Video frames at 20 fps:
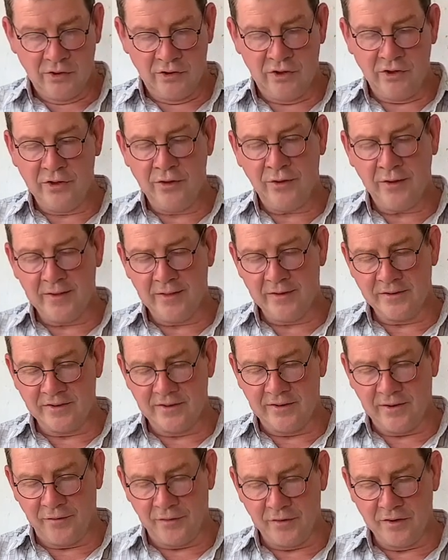do you think there's
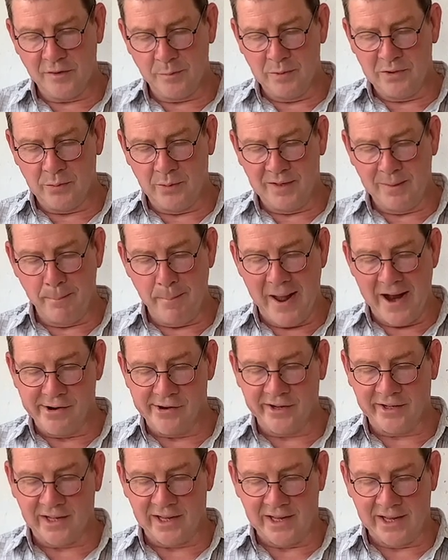a difference between
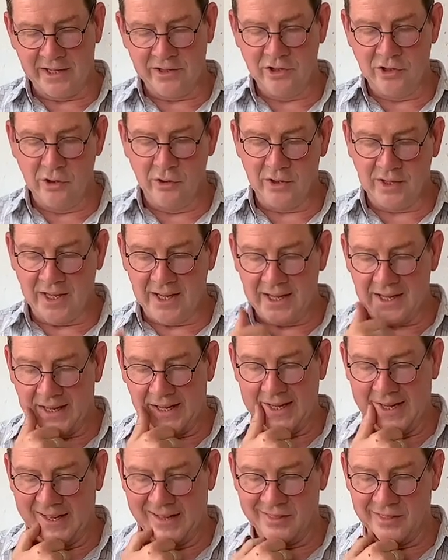America and U
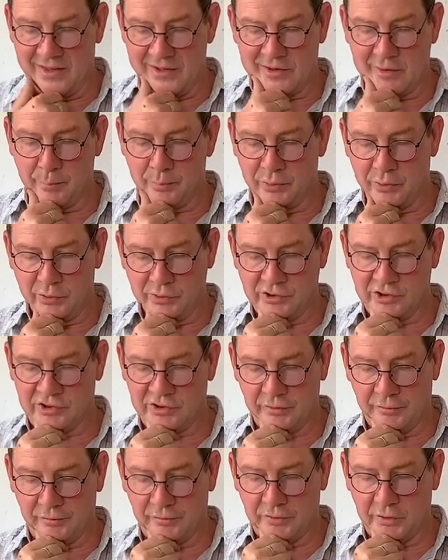K in their approach
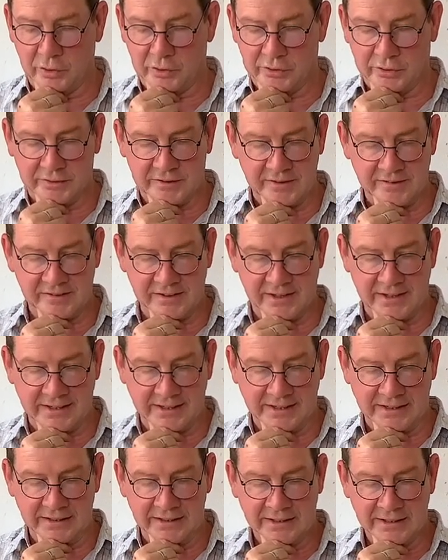to floral
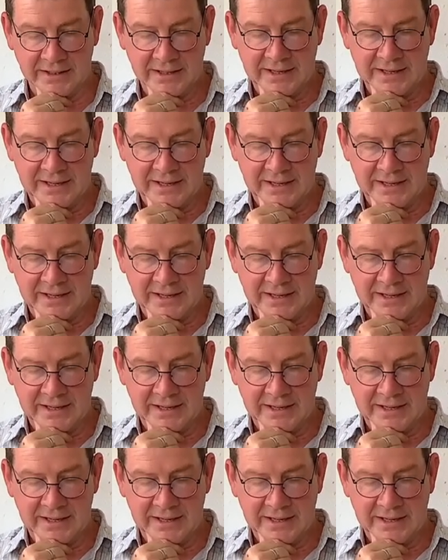design?